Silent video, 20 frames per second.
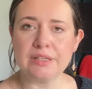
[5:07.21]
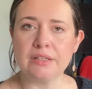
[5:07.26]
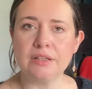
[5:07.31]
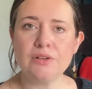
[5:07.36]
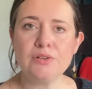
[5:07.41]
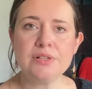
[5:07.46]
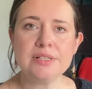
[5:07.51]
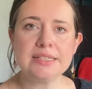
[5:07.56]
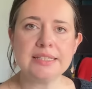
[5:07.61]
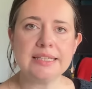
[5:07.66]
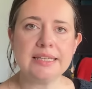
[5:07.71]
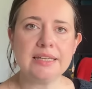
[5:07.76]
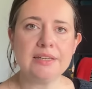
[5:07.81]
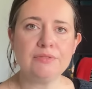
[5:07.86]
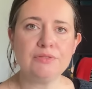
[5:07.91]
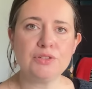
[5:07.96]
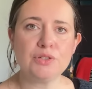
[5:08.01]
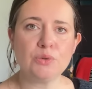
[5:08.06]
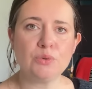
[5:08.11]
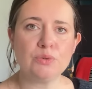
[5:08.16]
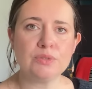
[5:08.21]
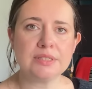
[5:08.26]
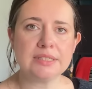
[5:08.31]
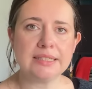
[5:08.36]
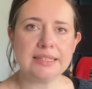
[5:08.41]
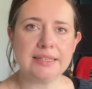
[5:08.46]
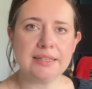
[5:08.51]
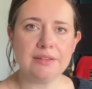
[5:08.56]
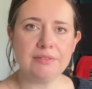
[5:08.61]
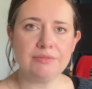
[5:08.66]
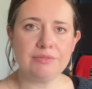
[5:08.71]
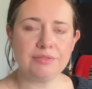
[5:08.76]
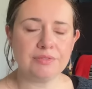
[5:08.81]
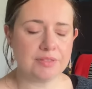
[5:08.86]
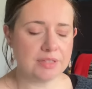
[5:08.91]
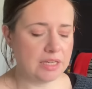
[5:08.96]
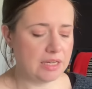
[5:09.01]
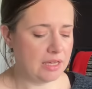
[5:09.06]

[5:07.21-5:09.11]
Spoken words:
Long sleeve, short sleeve,